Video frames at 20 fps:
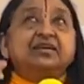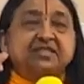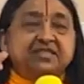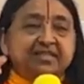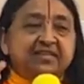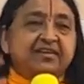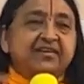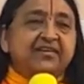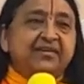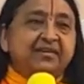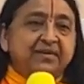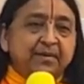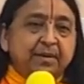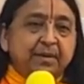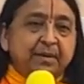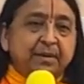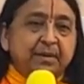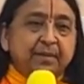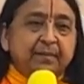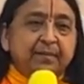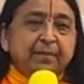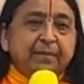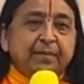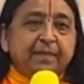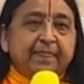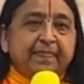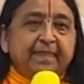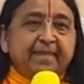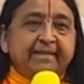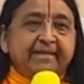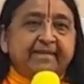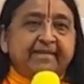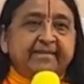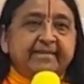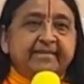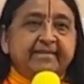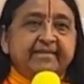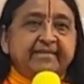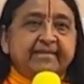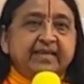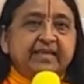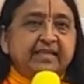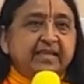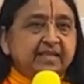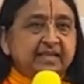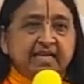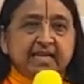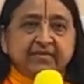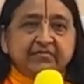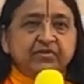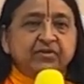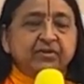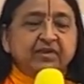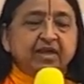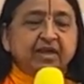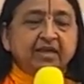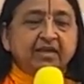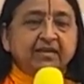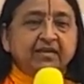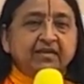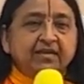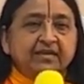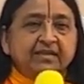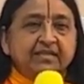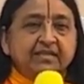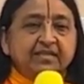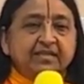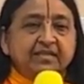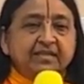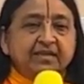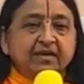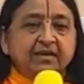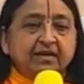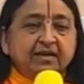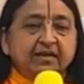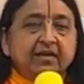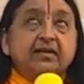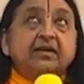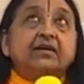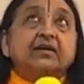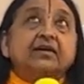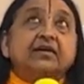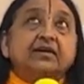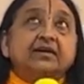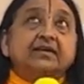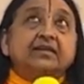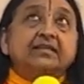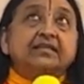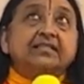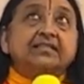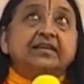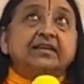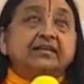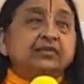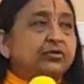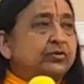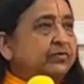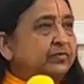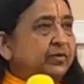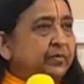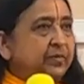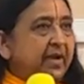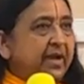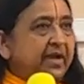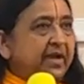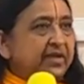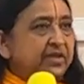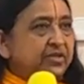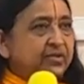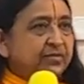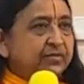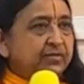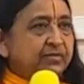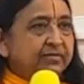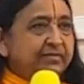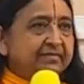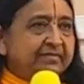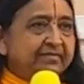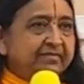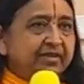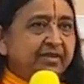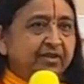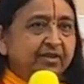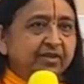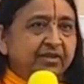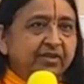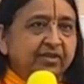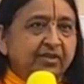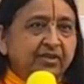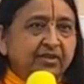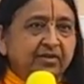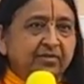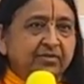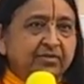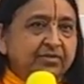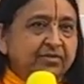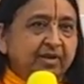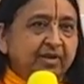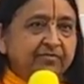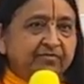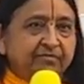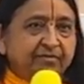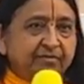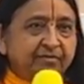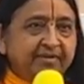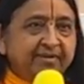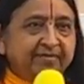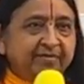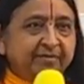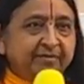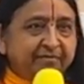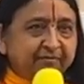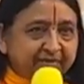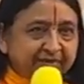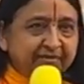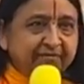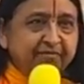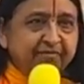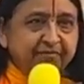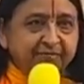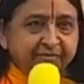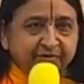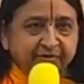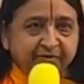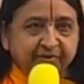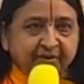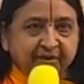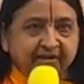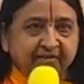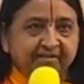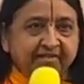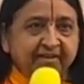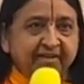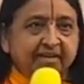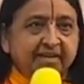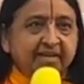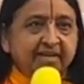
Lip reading: he's there. And at 11 o'clock, is he there? He's there. To remind you, use your iPhone or whatever phone you have.